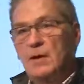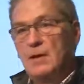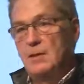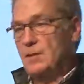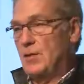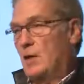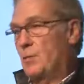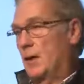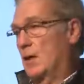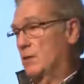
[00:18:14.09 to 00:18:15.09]
is now
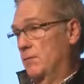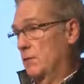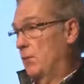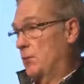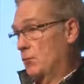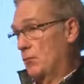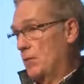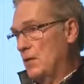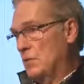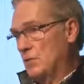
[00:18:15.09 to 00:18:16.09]
part of an official
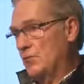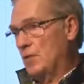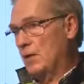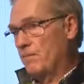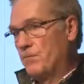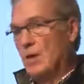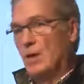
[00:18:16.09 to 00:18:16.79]
mainstream